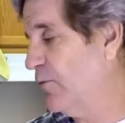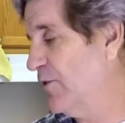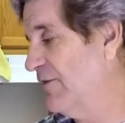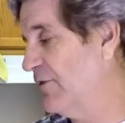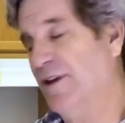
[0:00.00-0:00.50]
we'll
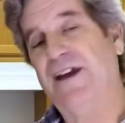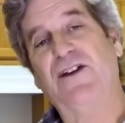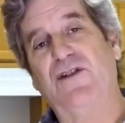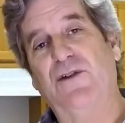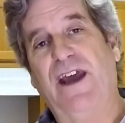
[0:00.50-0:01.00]
leave a
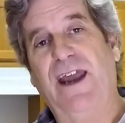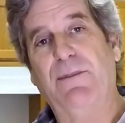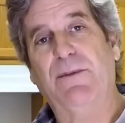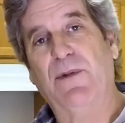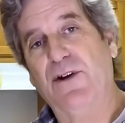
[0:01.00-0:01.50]
link to the
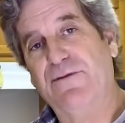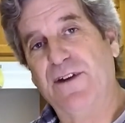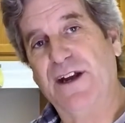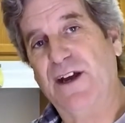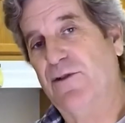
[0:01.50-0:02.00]
Amen Moto
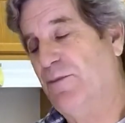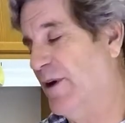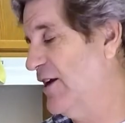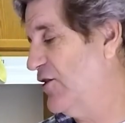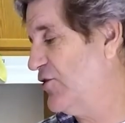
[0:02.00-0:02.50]
video with
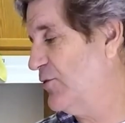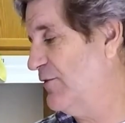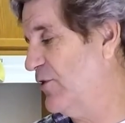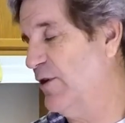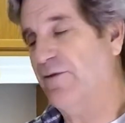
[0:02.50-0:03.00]
my initial
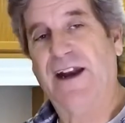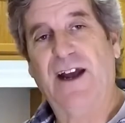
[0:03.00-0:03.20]
review of that